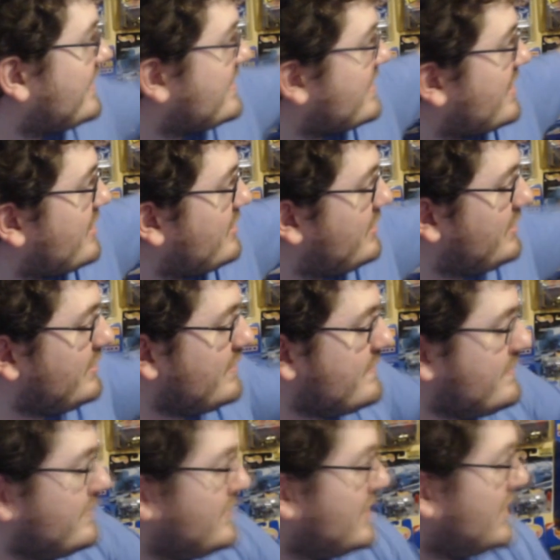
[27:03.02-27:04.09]
so.
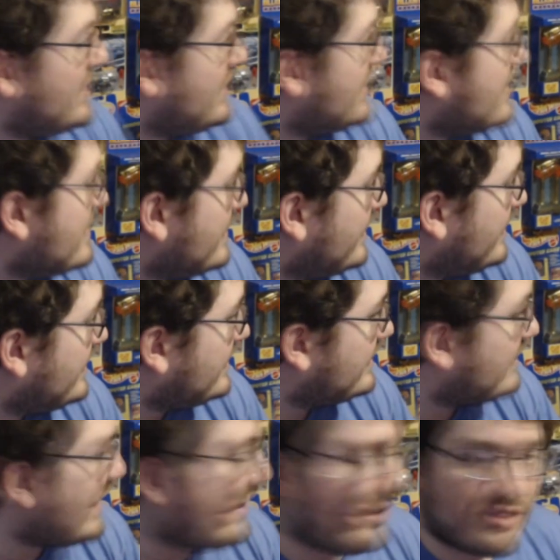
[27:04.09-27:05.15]

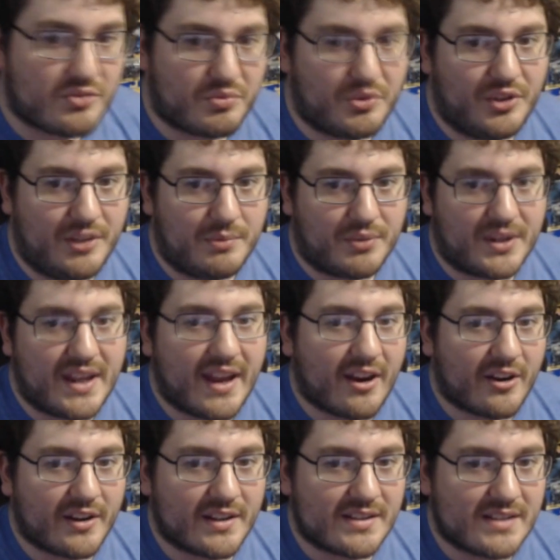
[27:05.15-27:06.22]
That looks really
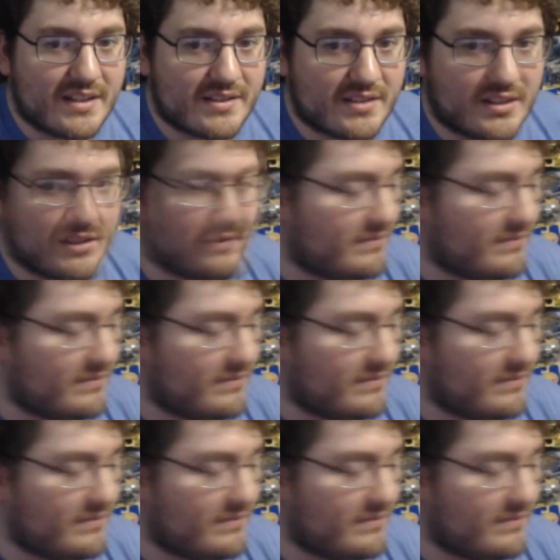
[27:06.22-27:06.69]
precarious, doesn't it?